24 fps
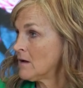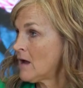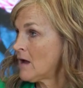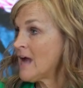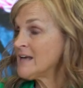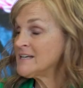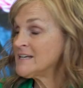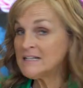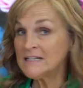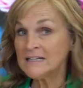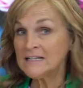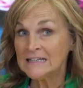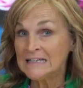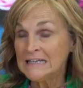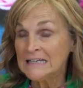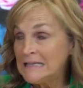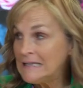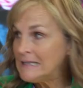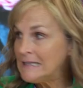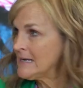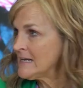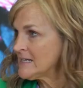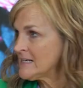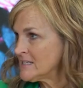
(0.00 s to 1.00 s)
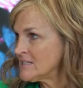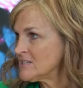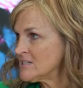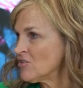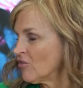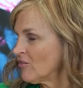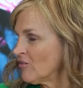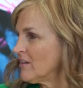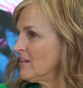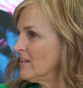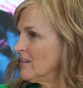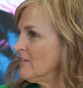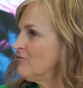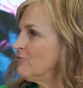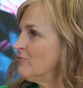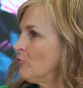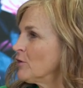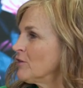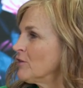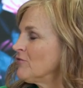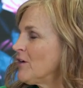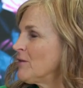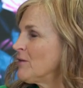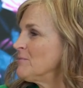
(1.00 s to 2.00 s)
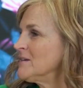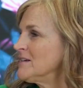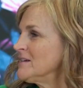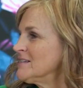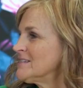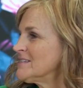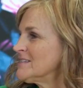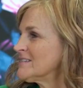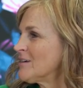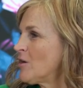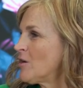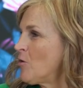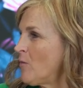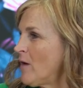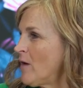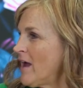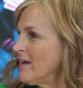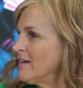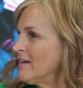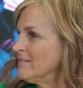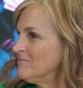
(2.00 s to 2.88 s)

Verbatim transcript: I didn't necessarily live 45 minutes away.